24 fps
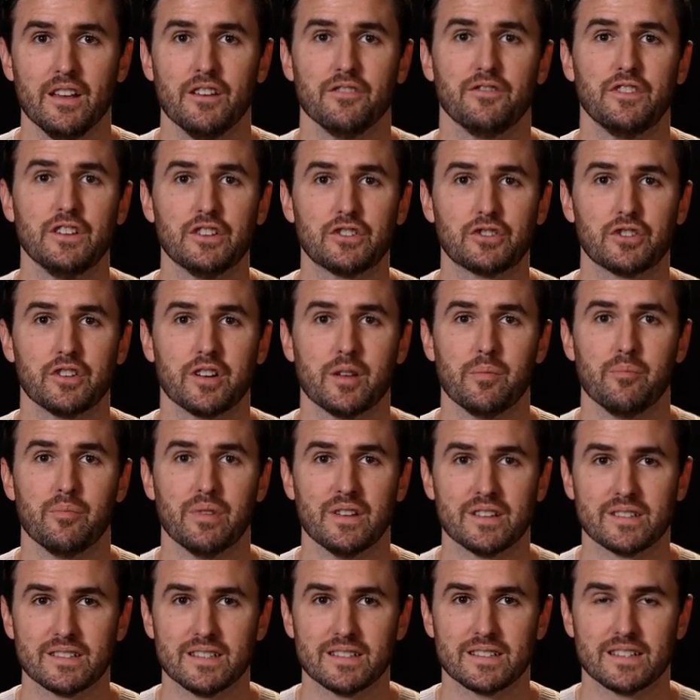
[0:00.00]
featured in
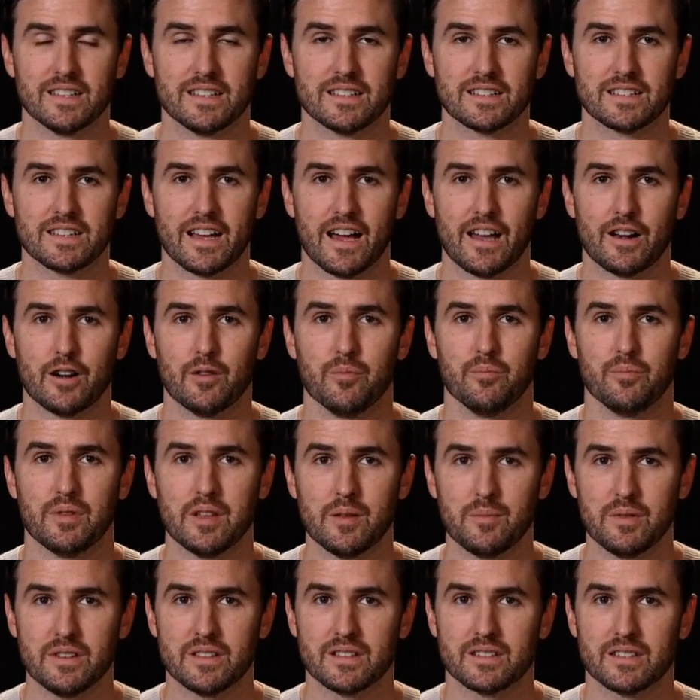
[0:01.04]
Business Insider,
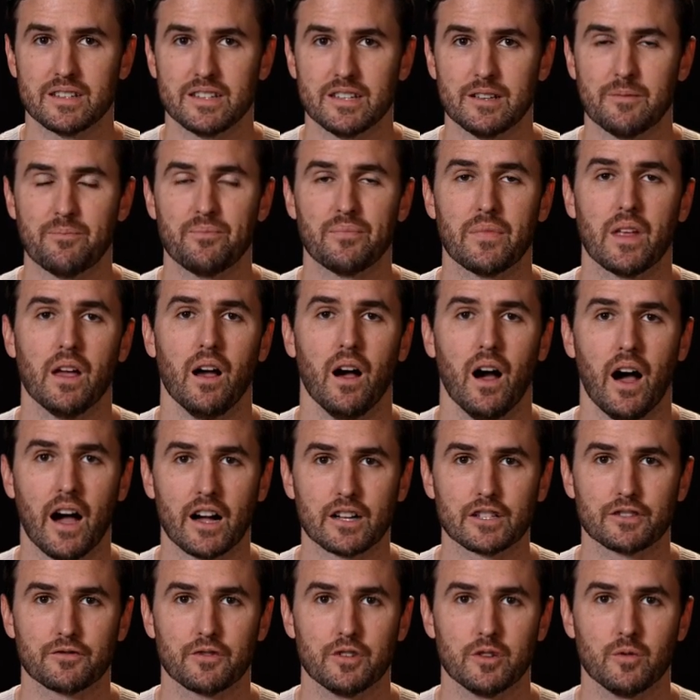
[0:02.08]
BBC,
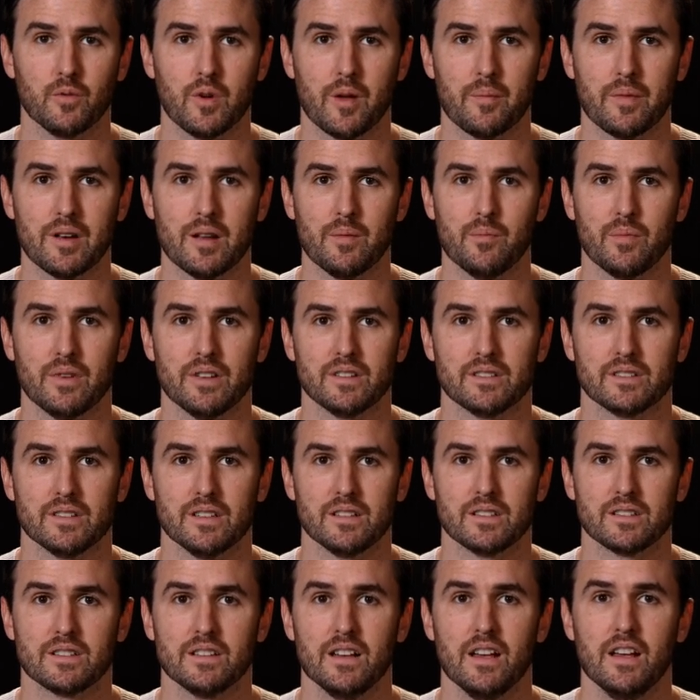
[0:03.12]
Oxford Women in
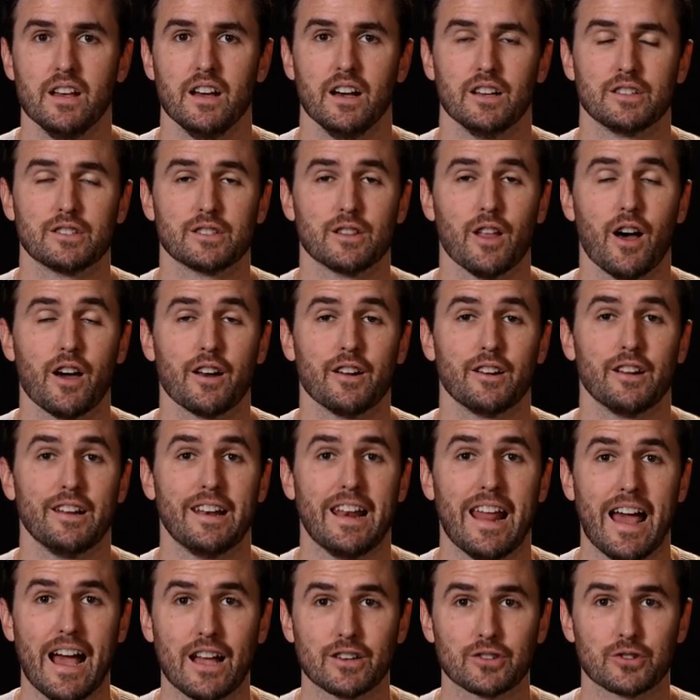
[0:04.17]
Business, a slot on a
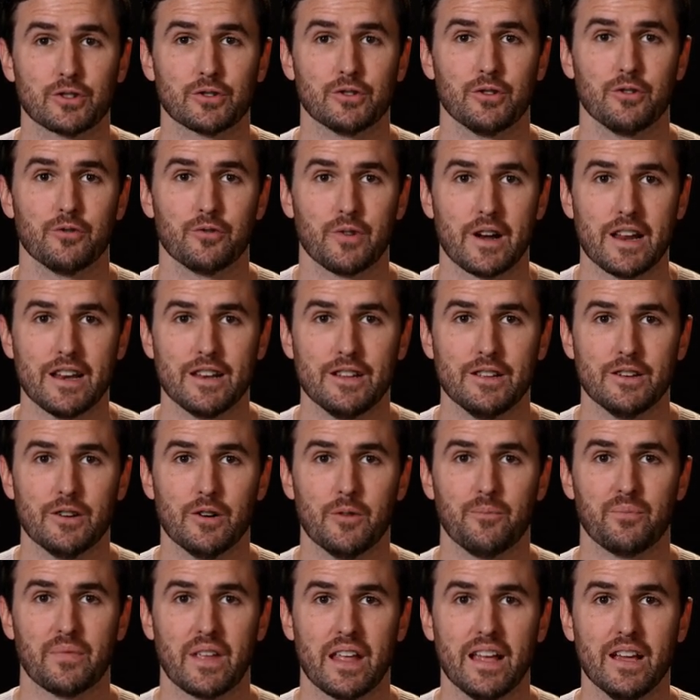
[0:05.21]
national
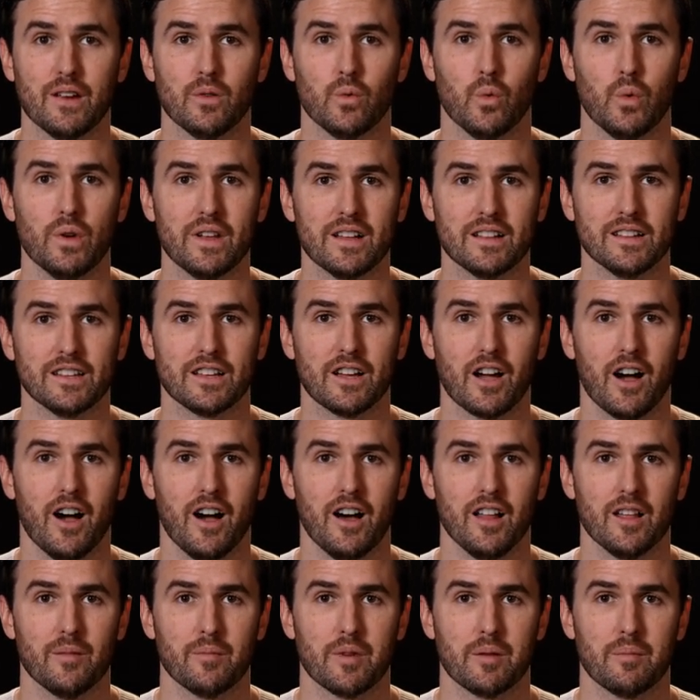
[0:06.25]
radio and weekly
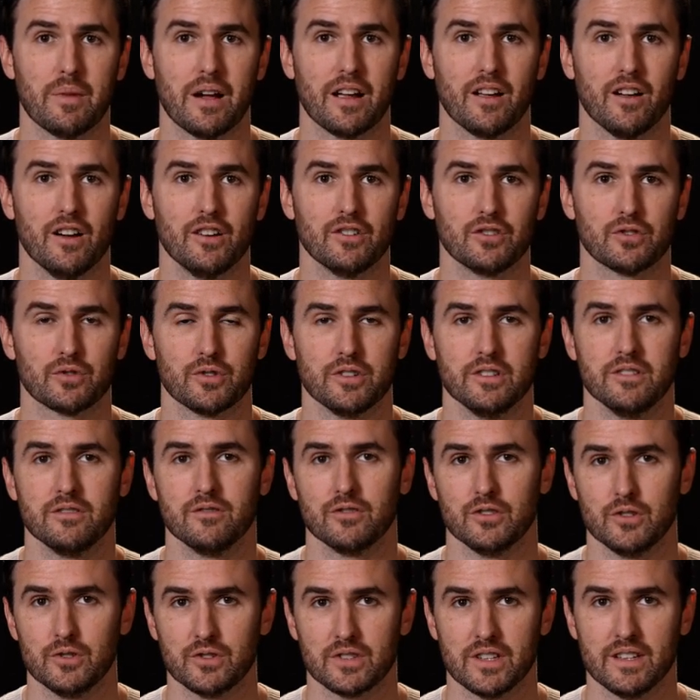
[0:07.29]
column in my country,
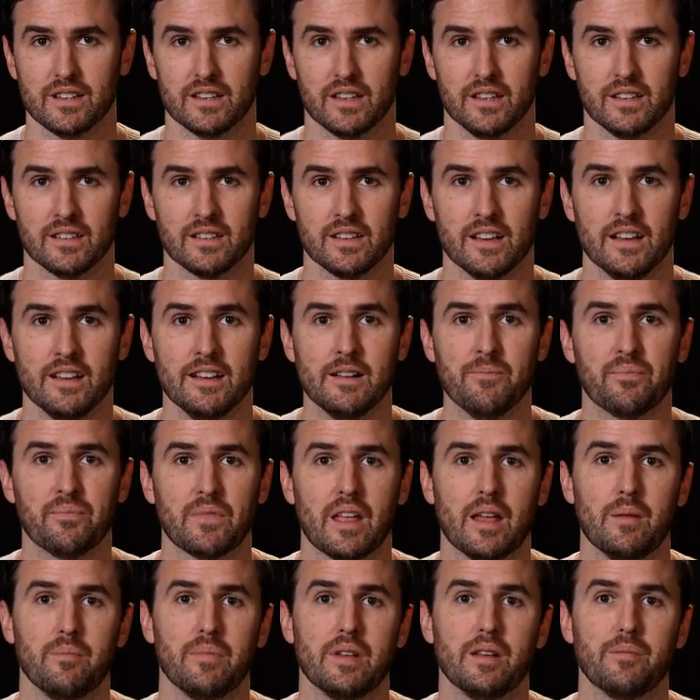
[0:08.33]
New Zealand,
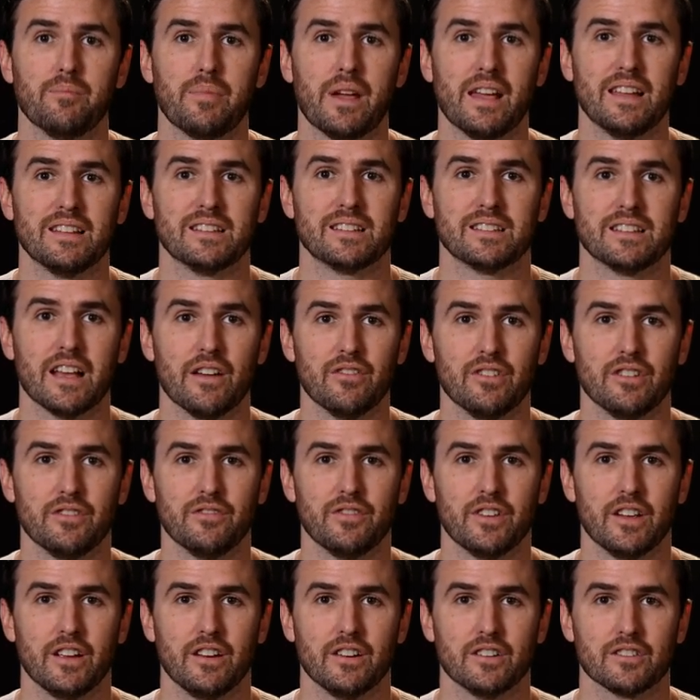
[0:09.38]
and been paid seven
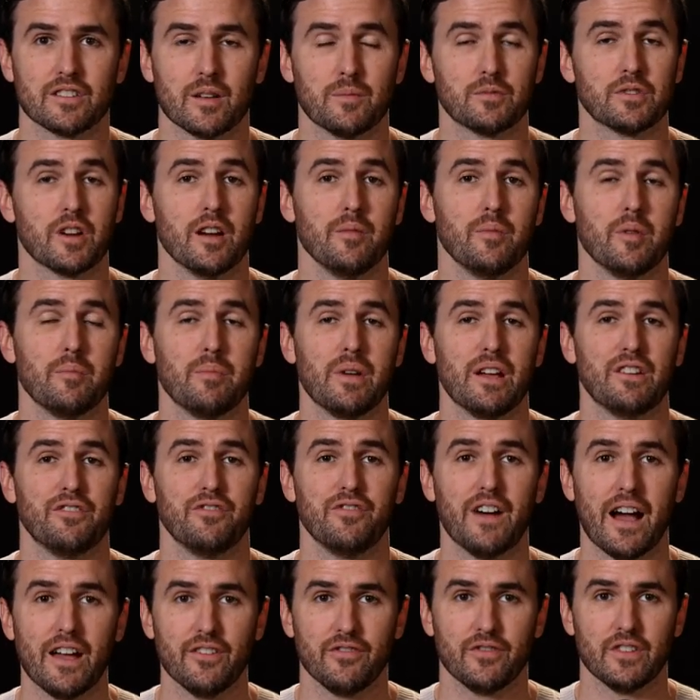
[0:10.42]
figures, I'm sorry, been paid
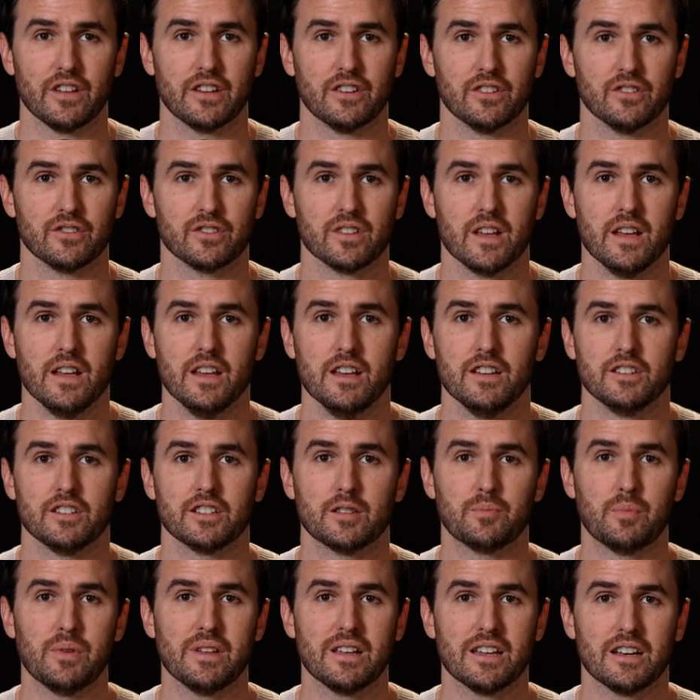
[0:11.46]
five figures to
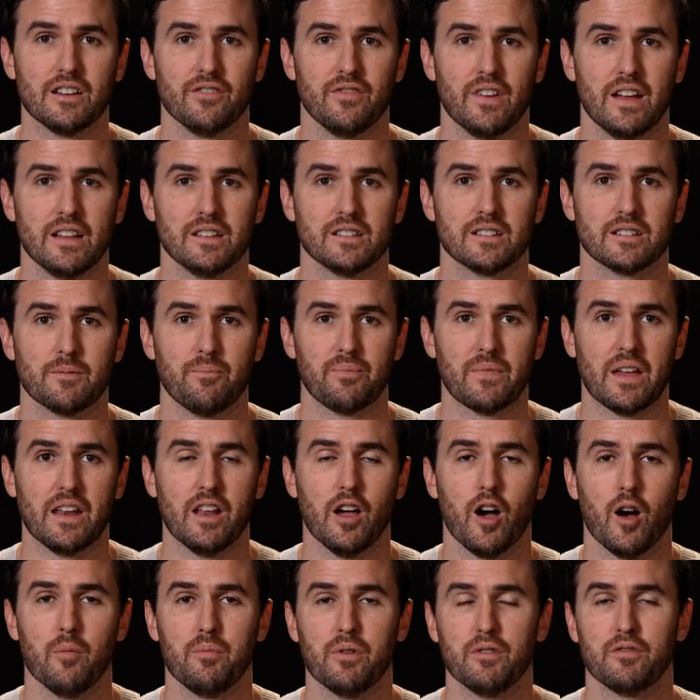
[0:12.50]
speak at events and
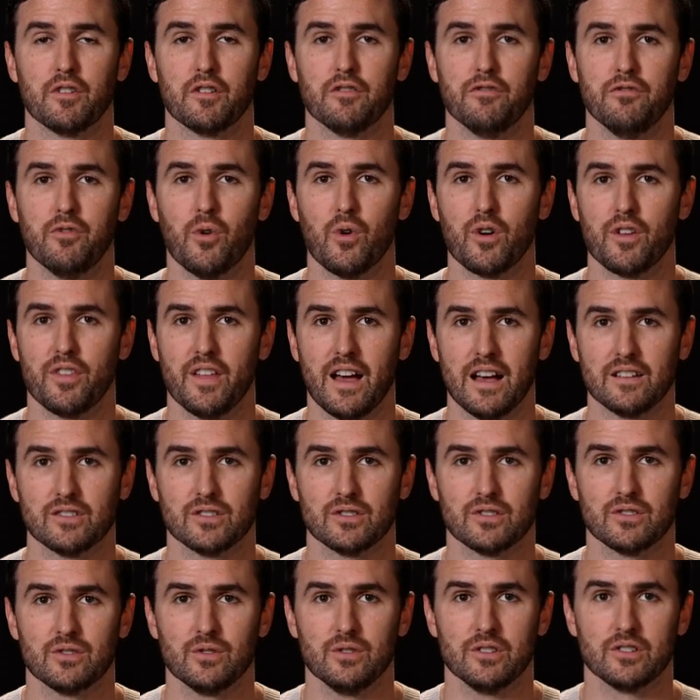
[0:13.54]
help over
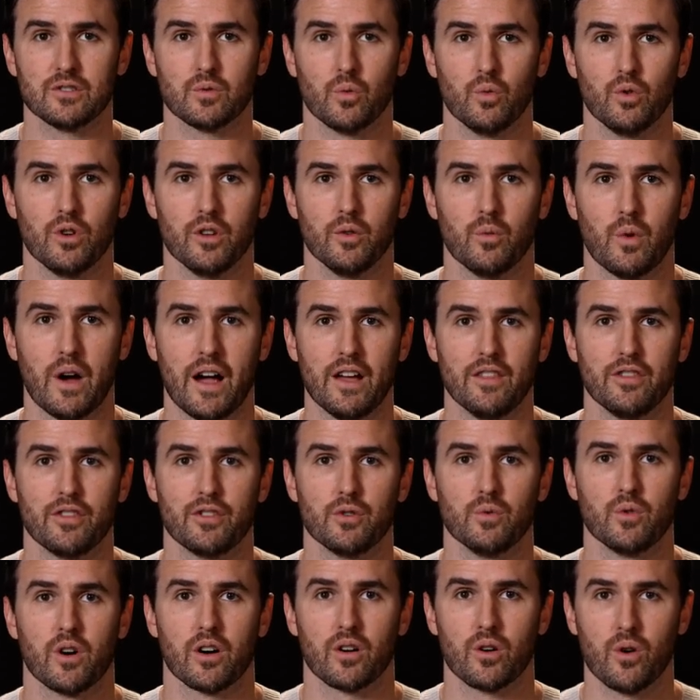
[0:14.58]
4,000 students worldwide
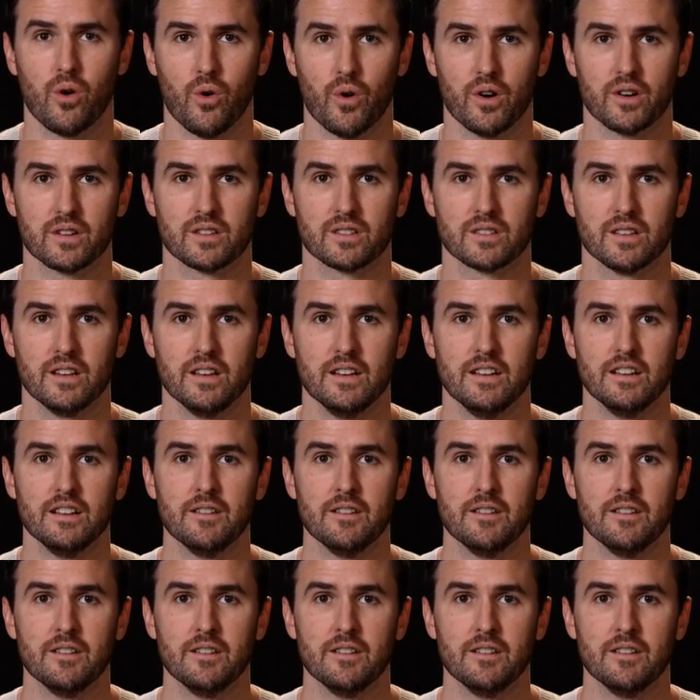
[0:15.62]
through our course.